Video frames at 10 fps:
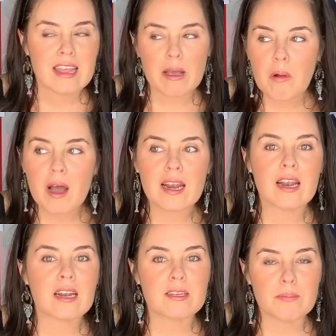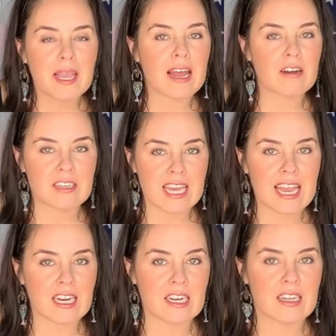They want to be
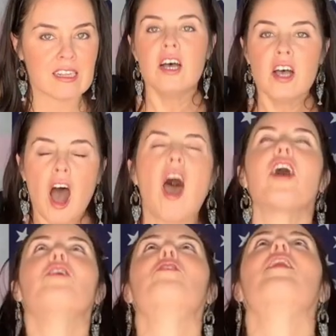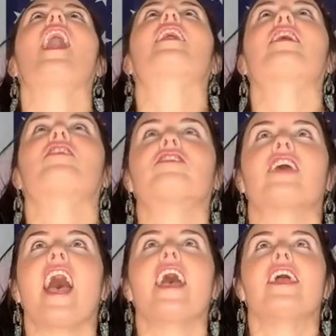entertained. Are you
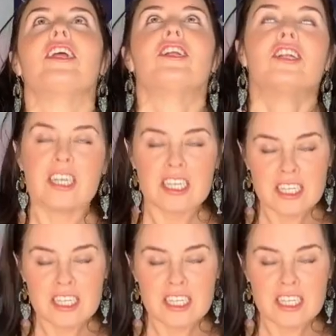not entertained?